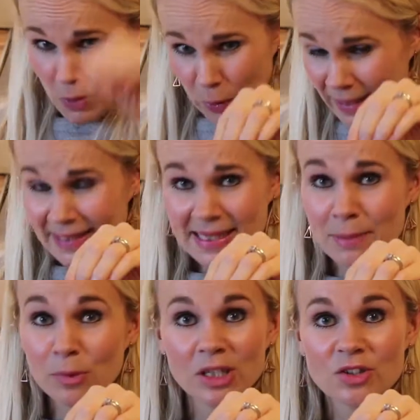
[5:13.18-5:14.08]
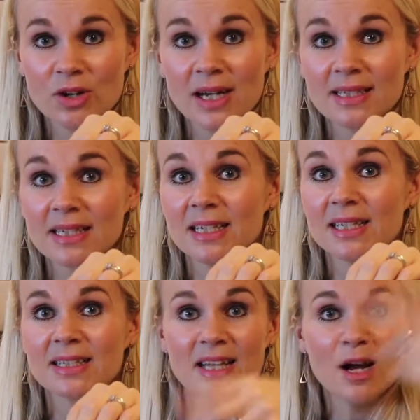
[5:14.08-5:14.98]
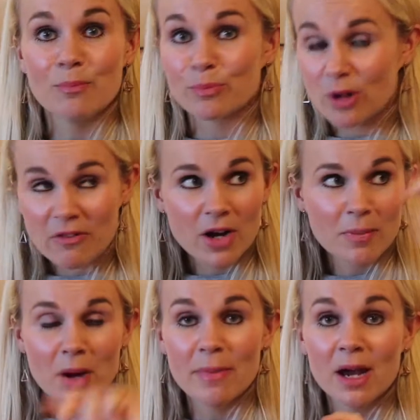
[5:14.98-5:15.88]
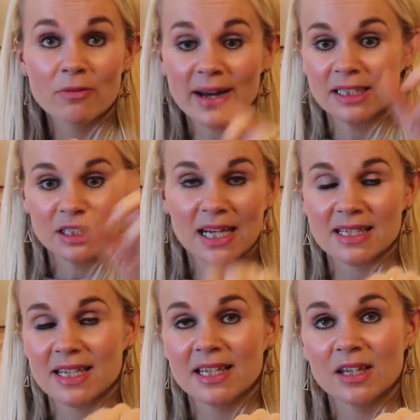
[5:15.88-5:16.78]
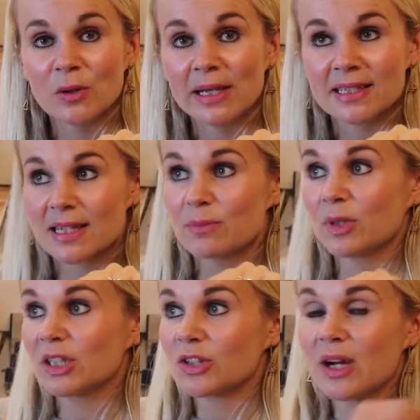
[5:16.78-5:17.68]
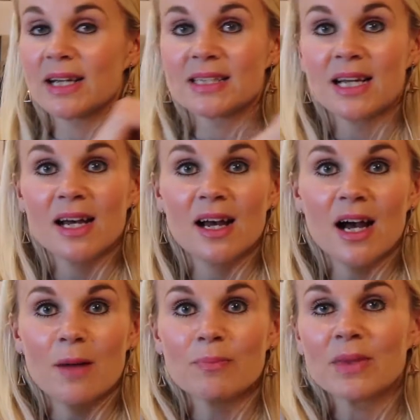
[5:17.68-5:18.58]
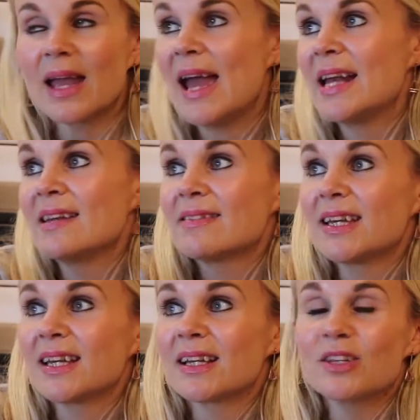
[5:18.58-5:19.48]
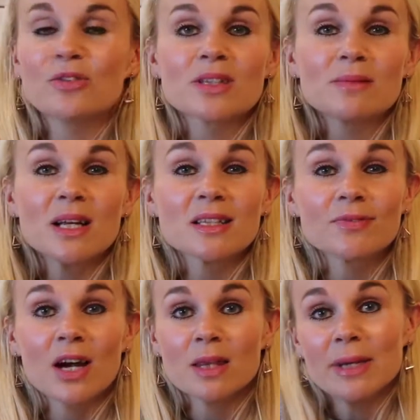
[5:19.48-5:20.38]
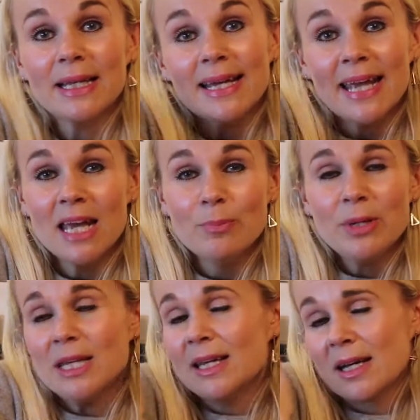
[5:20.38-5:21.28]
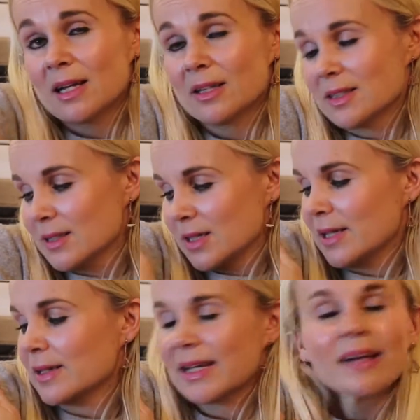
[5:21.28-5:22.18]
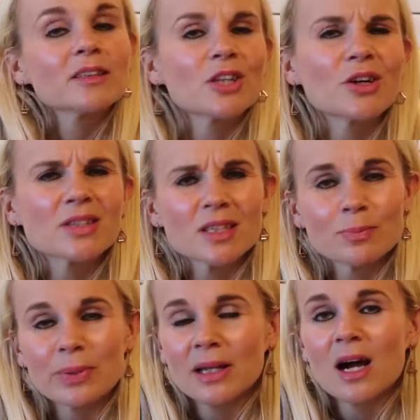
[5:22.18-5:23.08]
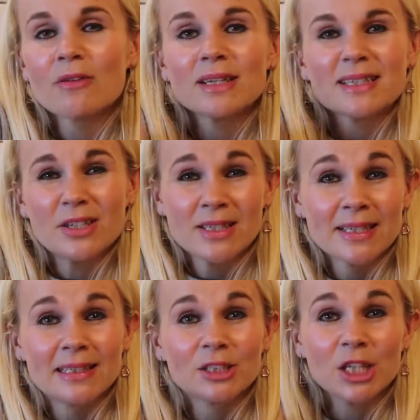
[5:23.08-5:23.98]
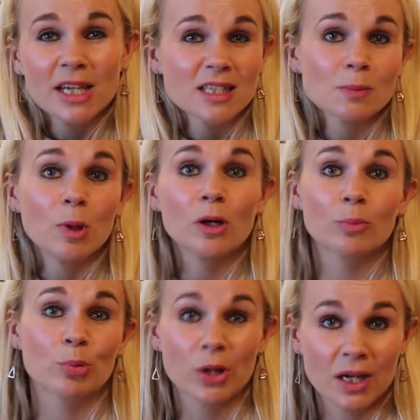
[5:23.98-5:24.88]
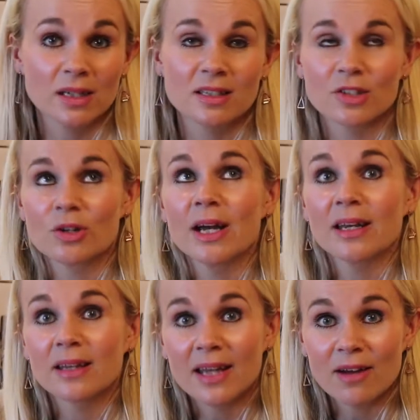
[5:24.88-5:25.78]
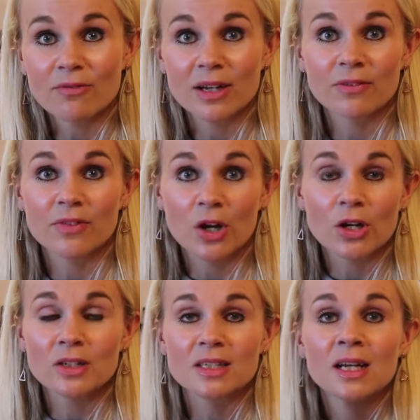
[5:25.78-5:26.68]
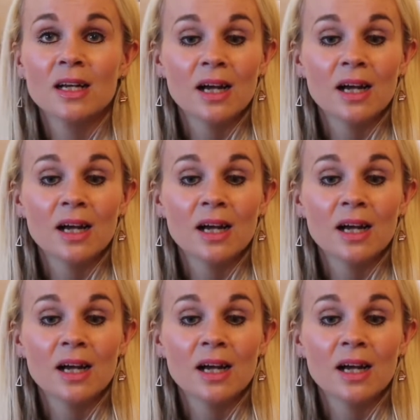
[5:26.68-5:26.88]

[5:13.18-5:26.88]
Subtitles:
oily skin moisturizers, Proverb, our male range, has it in the oily skin moisturizer. Anything, you'll sometimes find them in like KP, Keratosis pilaris, those little chicken spot products to try and get rid of those.